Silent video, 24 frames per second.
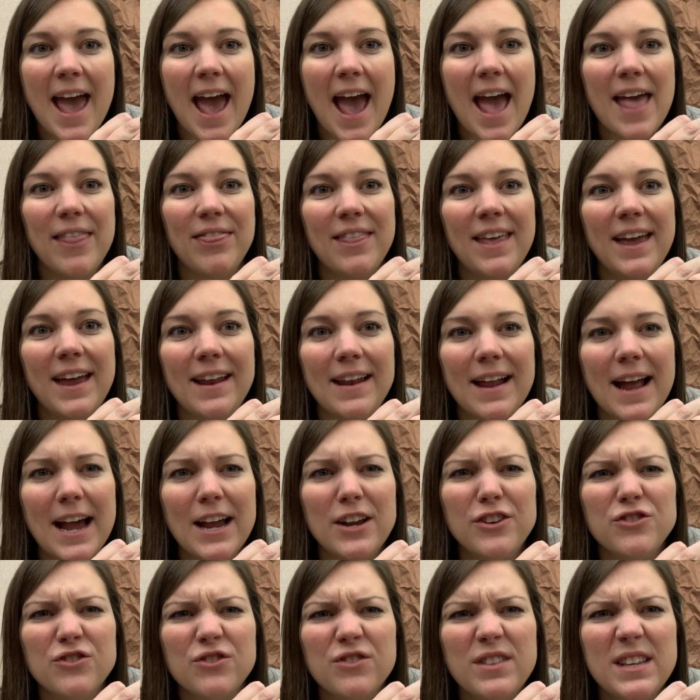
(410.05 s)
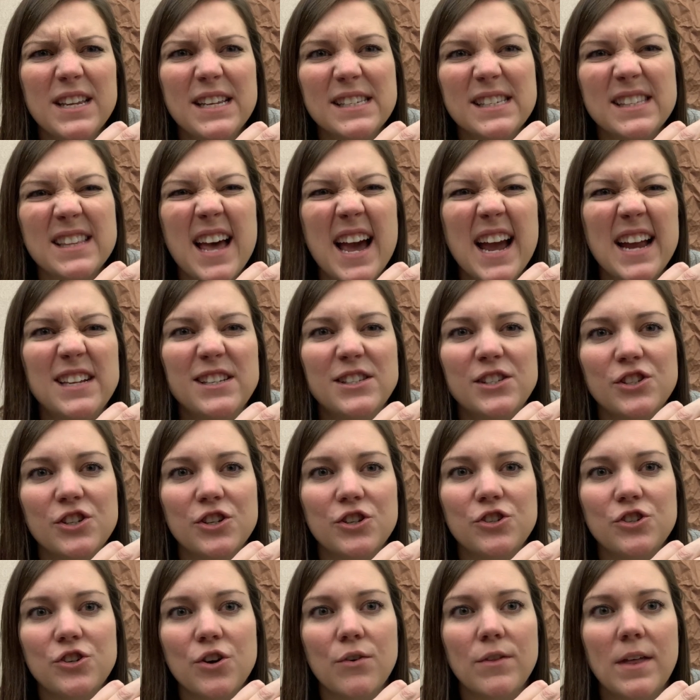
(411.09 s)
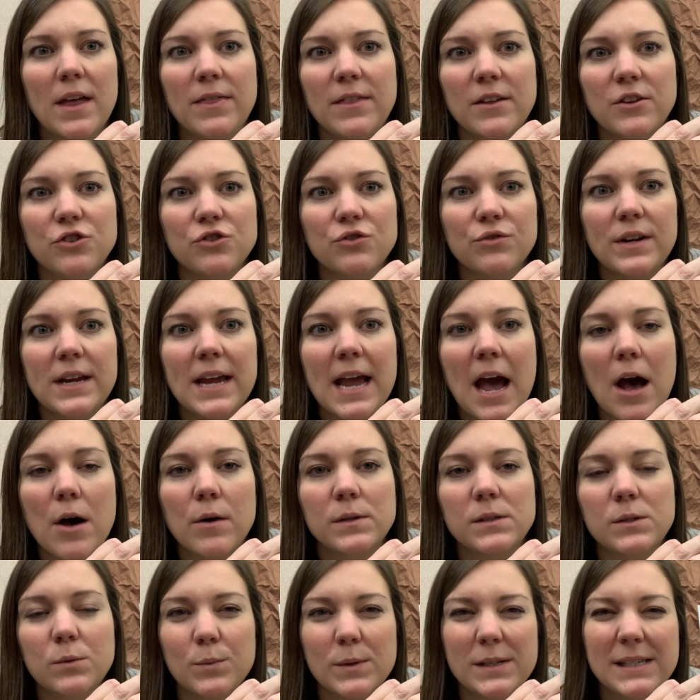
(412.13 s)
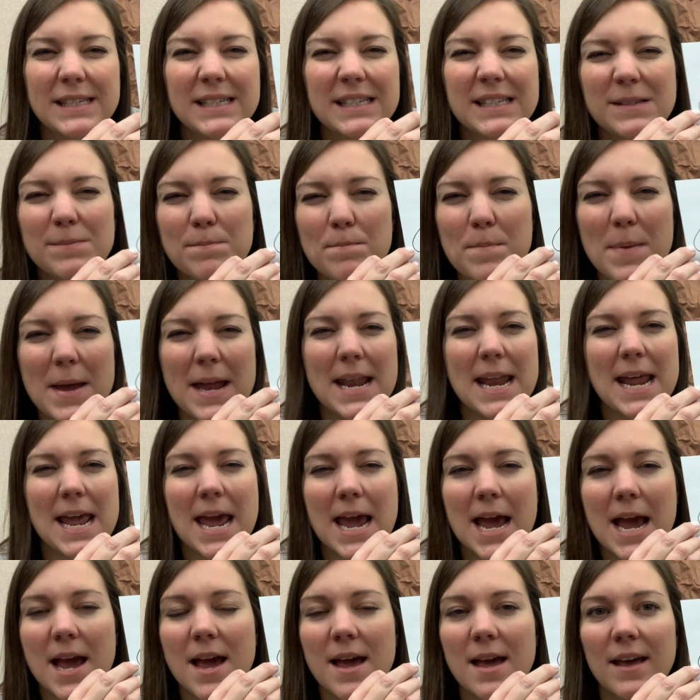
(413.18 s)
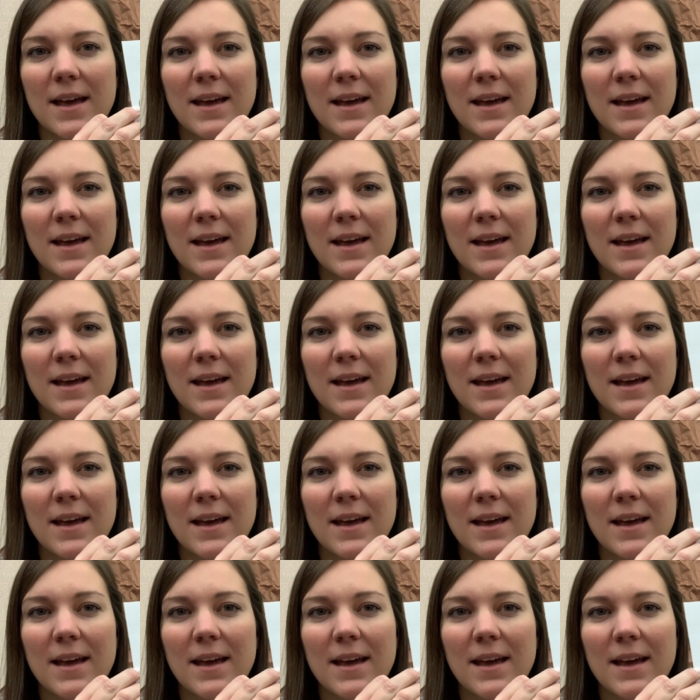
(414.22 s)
And then I drew these lines to show that the treehouse was spinning